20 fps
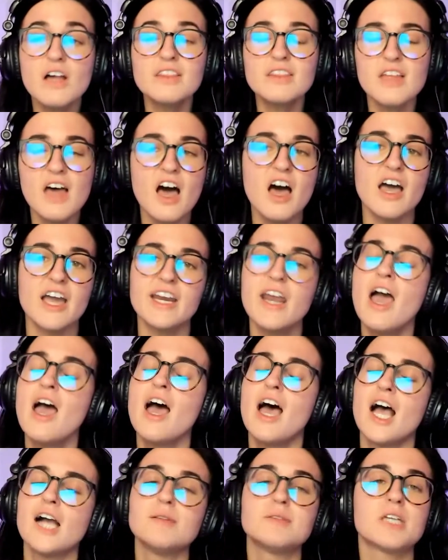Online.
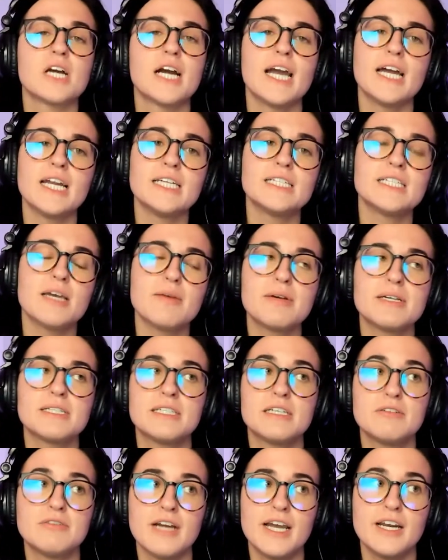I'm sorry. Anytime I
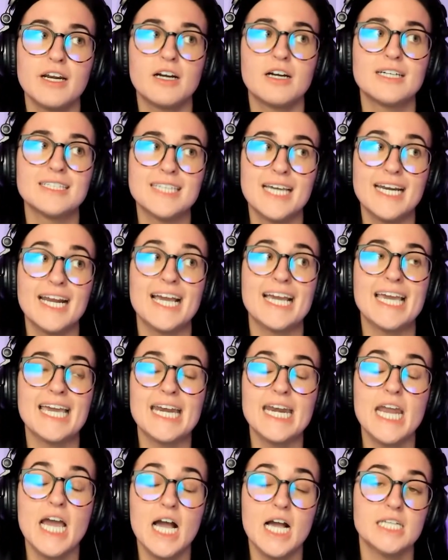see Radar Online, I
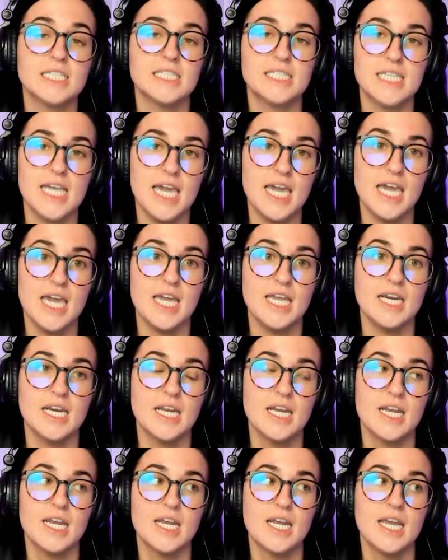cannot say it
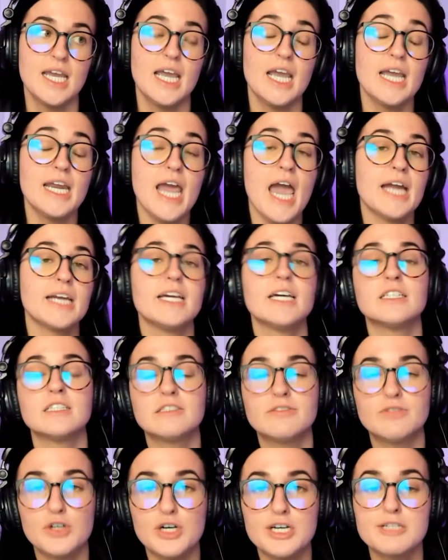in any
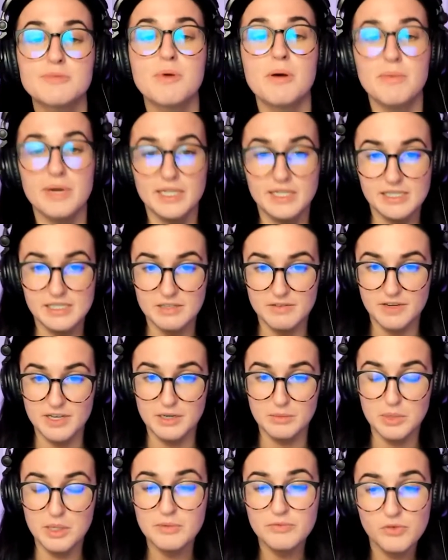other voice but my Lisa
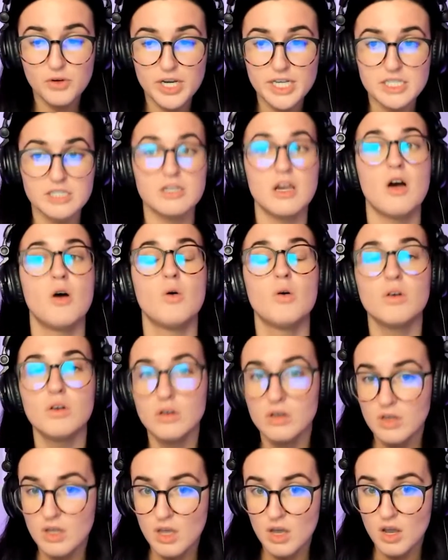Vanderpump voice. So
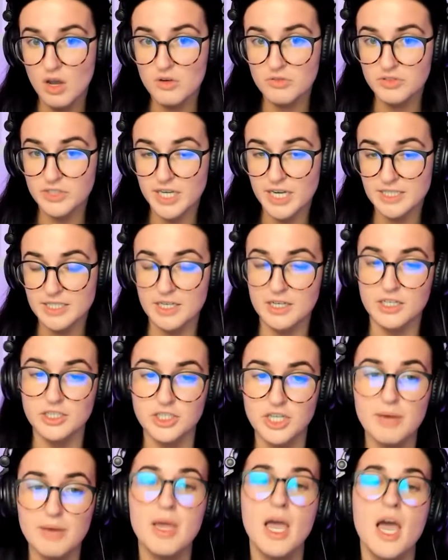hopefully I did a
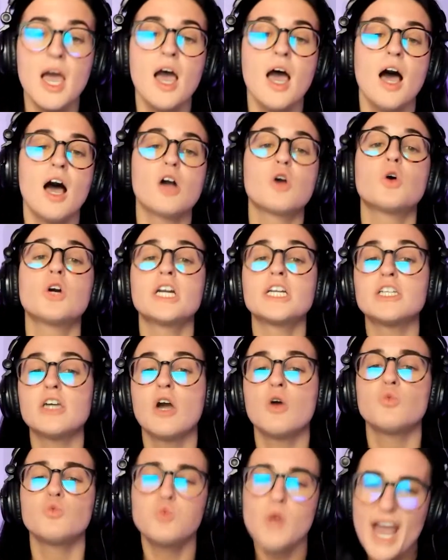good job. According
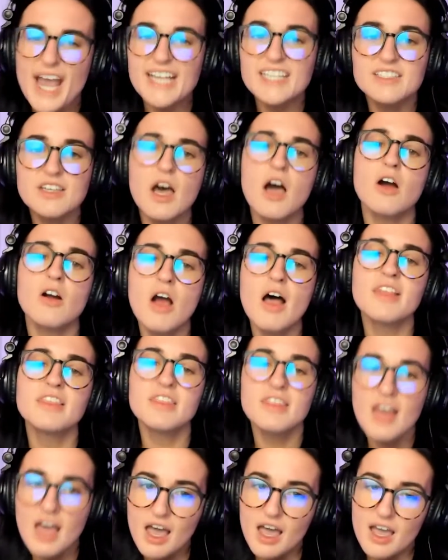to Radar
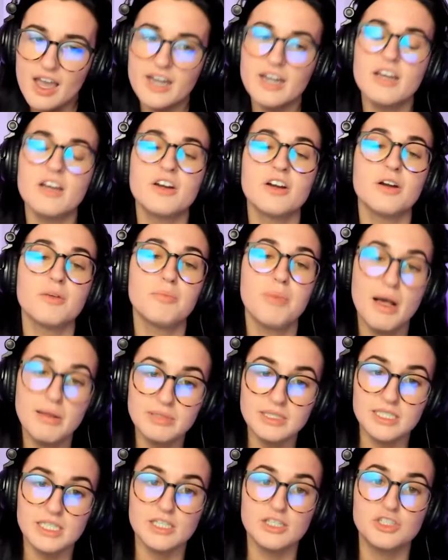Online, her
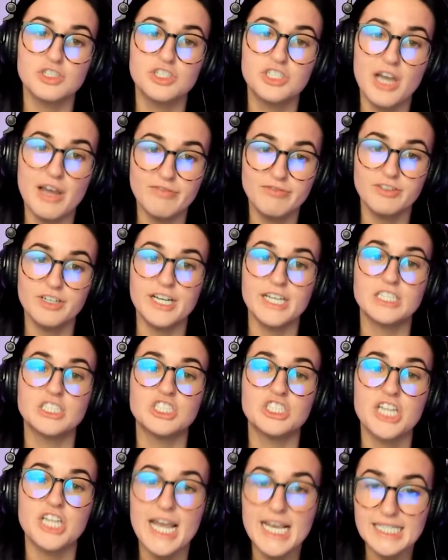publicist Jeffrey
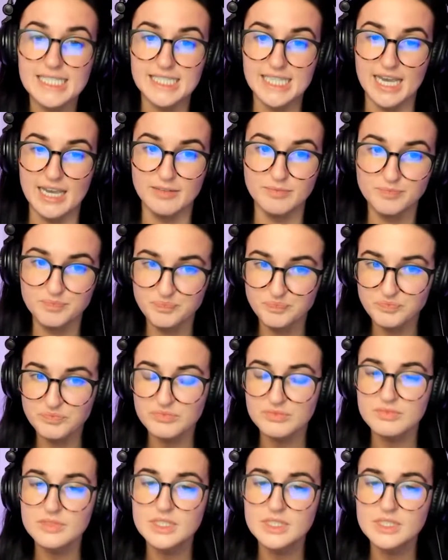Chasen